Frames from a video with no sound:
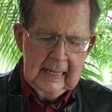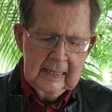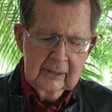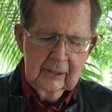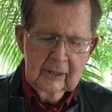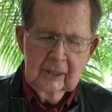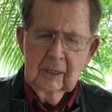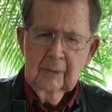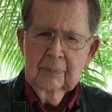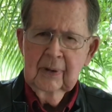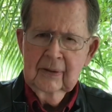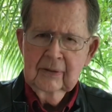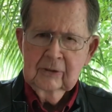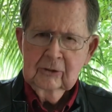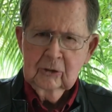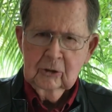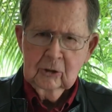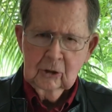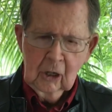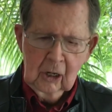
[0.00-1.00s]
Dear Brother
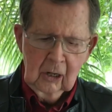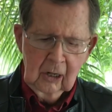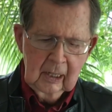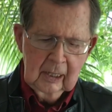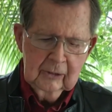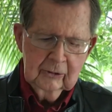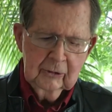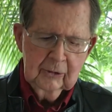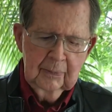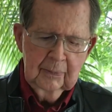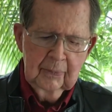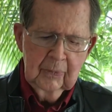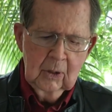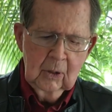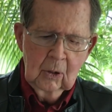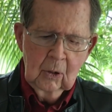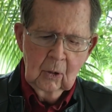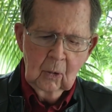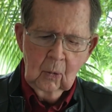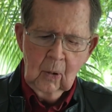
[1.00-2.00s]
Charles,
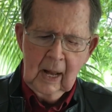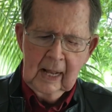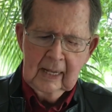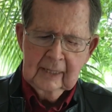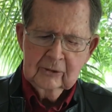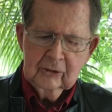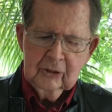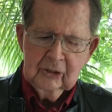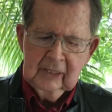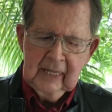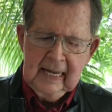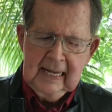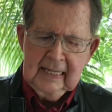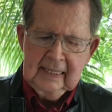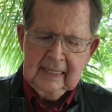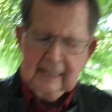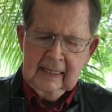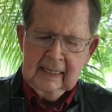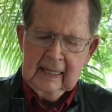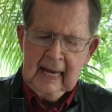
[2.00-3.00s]
while
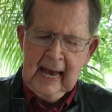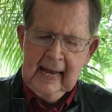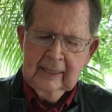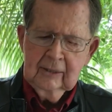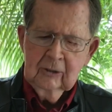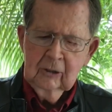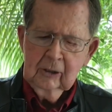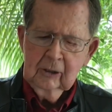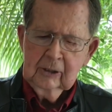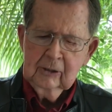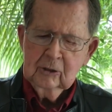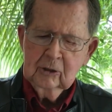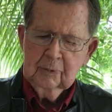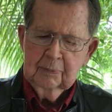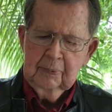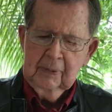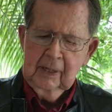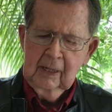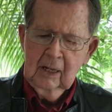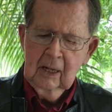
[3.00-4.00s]
skating, I took a
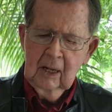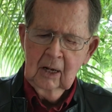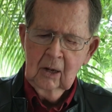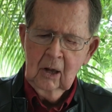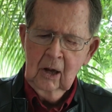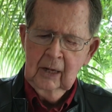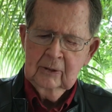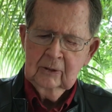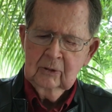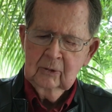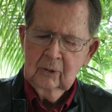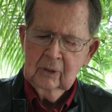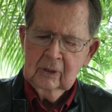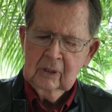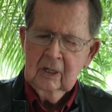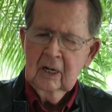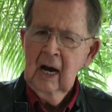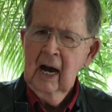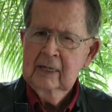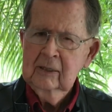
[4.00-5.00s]
spill onto a
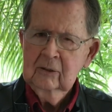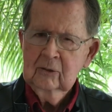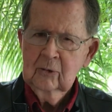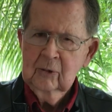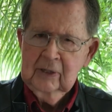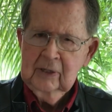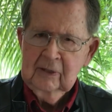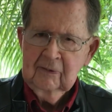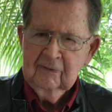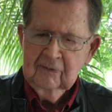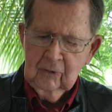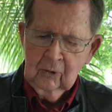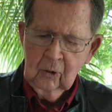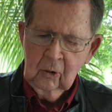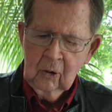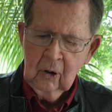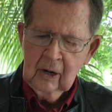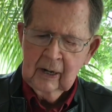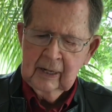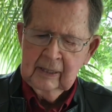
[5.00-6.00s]
concrete
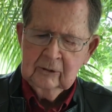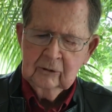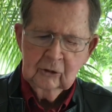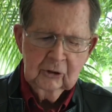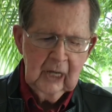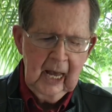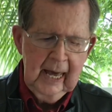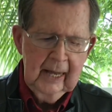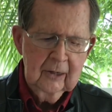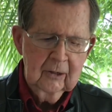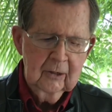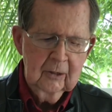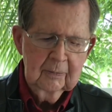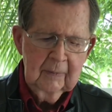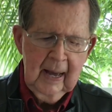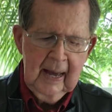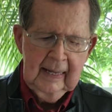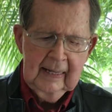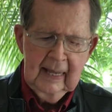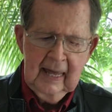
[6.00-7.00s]
floor and shattered
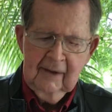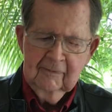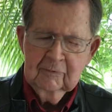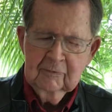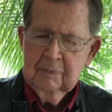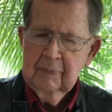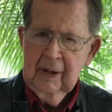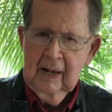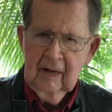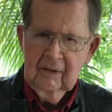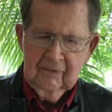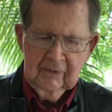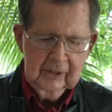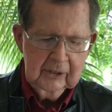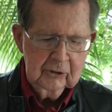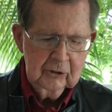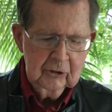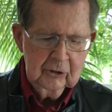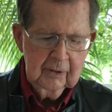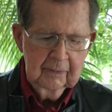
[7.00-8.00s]
my left
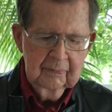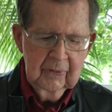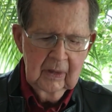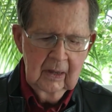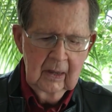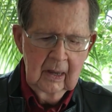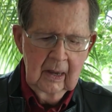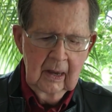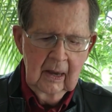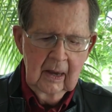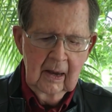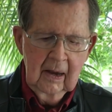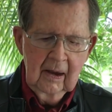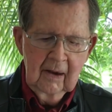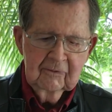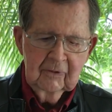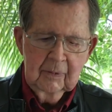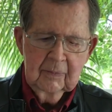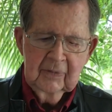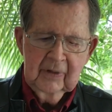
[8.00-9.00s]
pelvis.
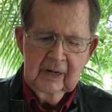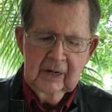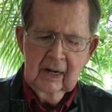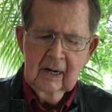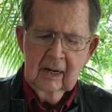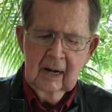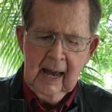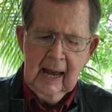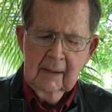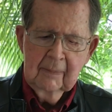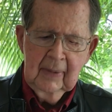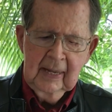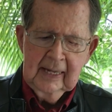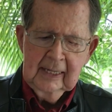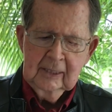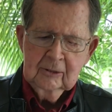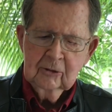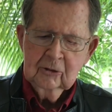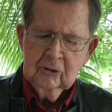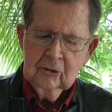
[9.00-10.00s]
From there, I
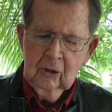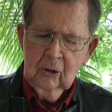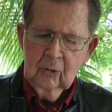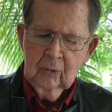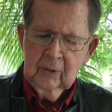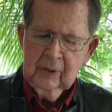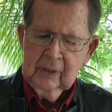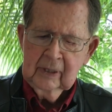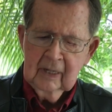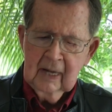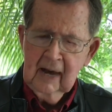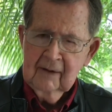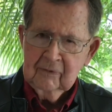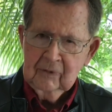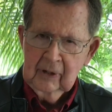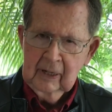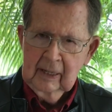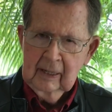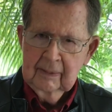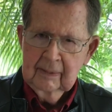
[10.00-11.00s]
made slow
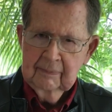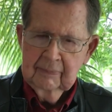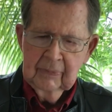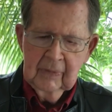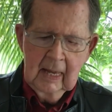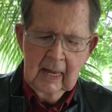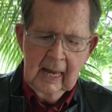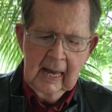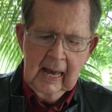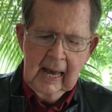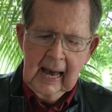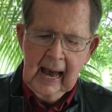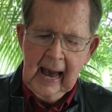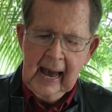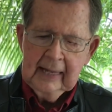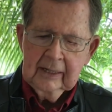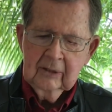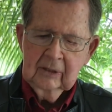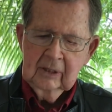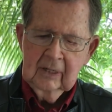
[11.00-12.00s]
recovery.
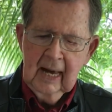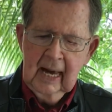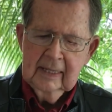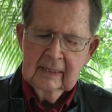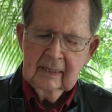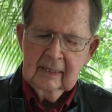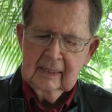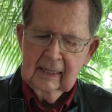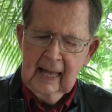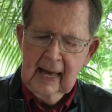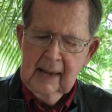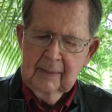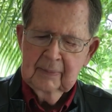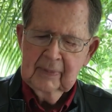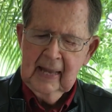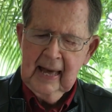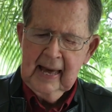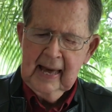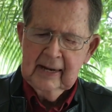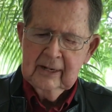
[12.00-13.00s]
I could not climb
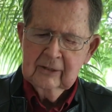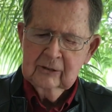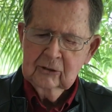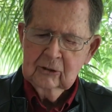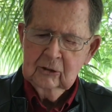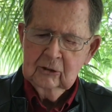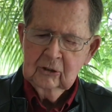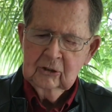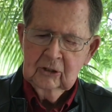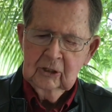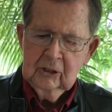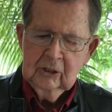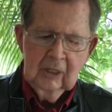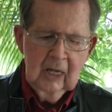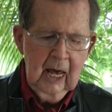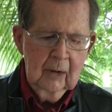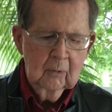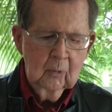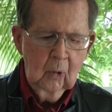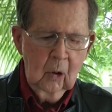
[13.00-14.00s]
ladders and could
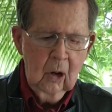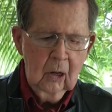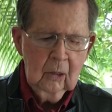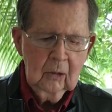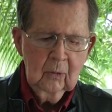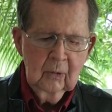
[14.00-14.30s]
not walk